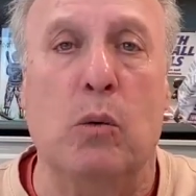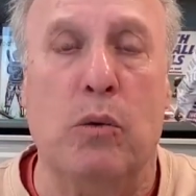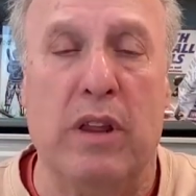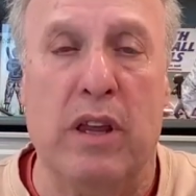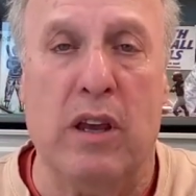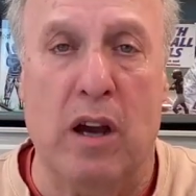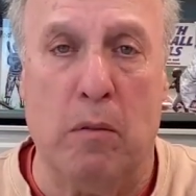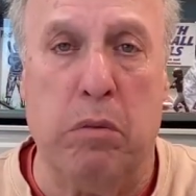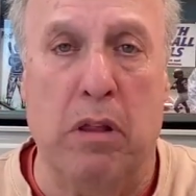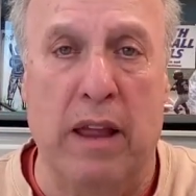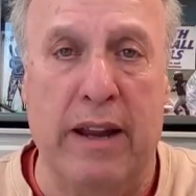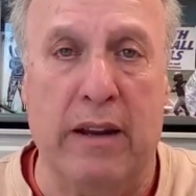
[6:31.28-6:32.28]
with a young
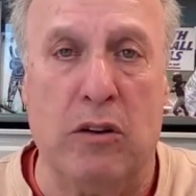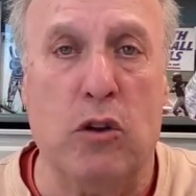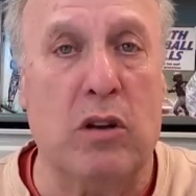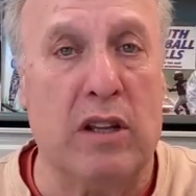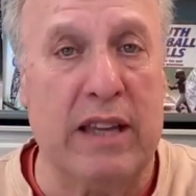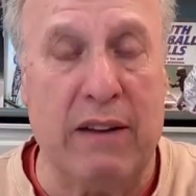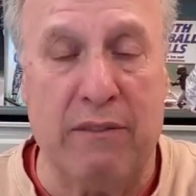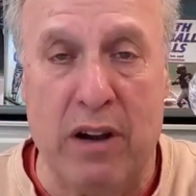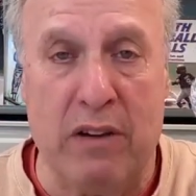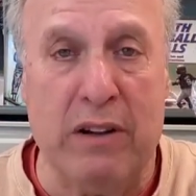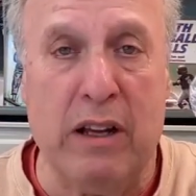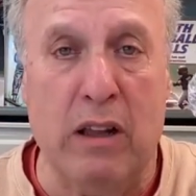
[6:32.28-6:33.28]
player. You could get
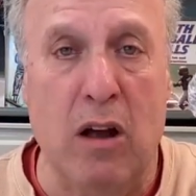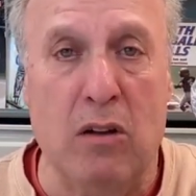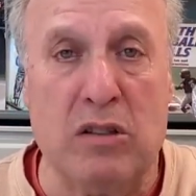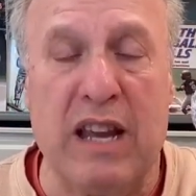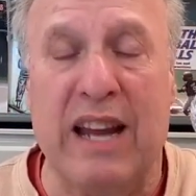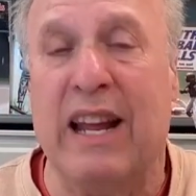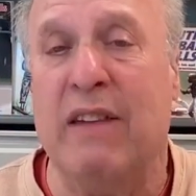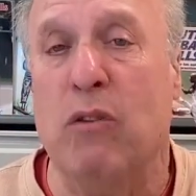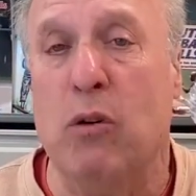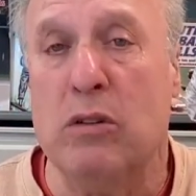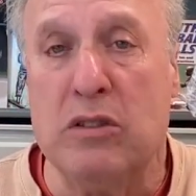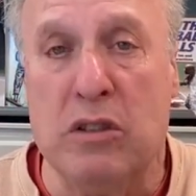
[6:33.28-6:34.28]
very close, and I've
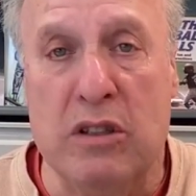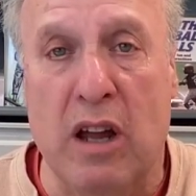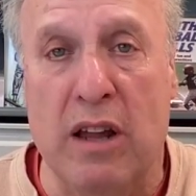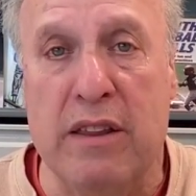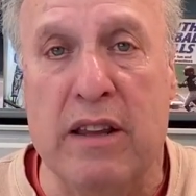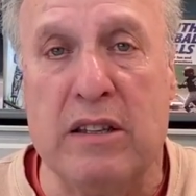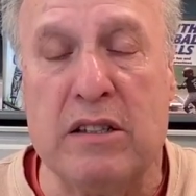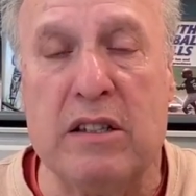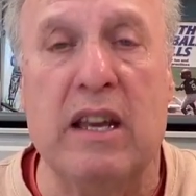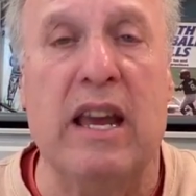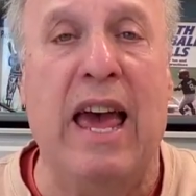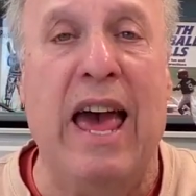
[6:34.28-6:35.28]
also done this
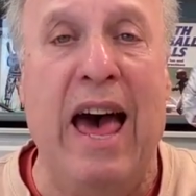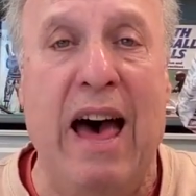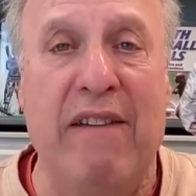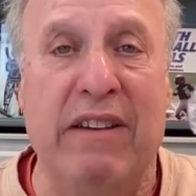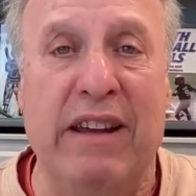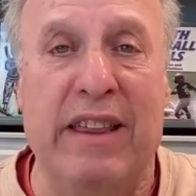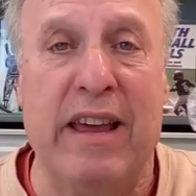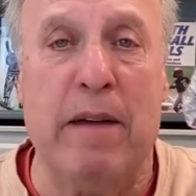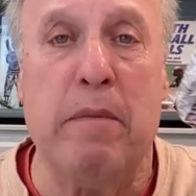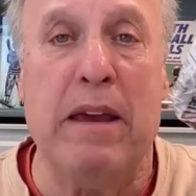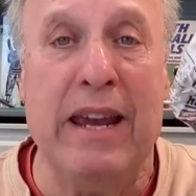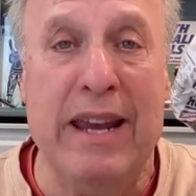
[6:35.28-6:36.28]
having
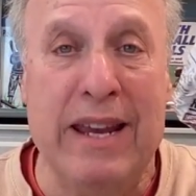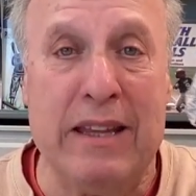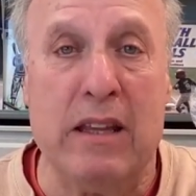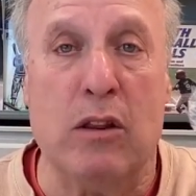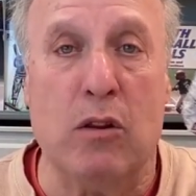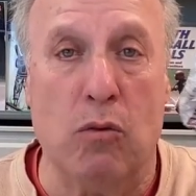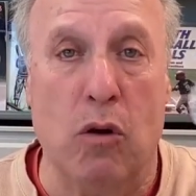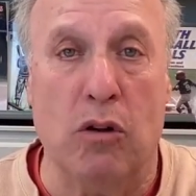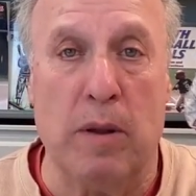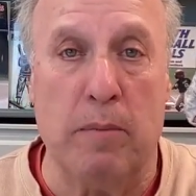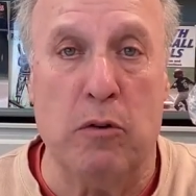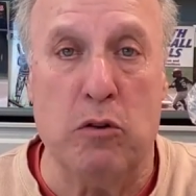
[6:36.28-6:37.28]
them hit the
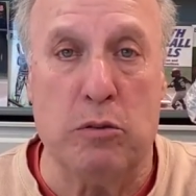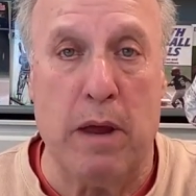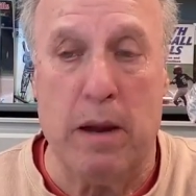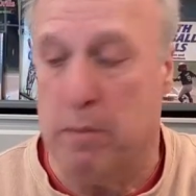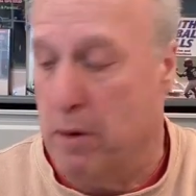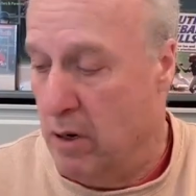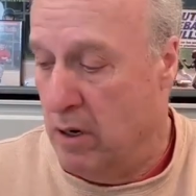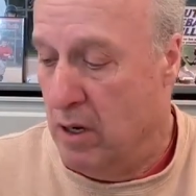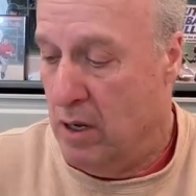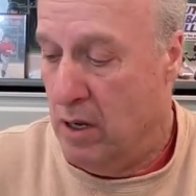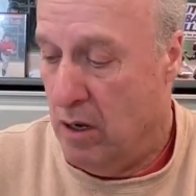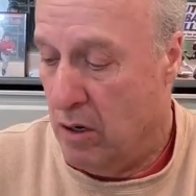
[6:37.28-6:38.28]
rolled up newspaper.
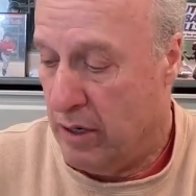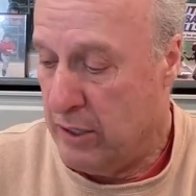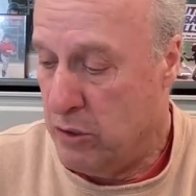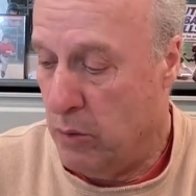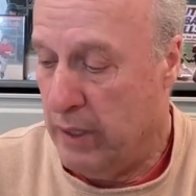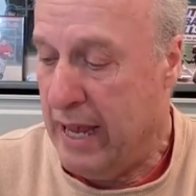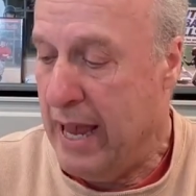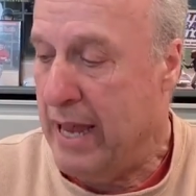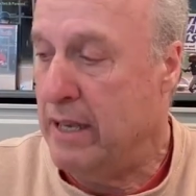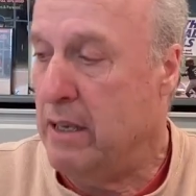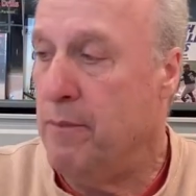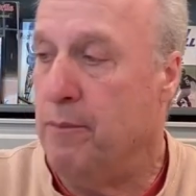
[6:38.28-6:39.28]
Okay, so
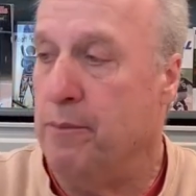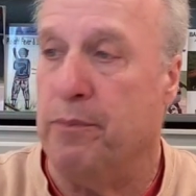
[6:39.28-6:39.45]
again,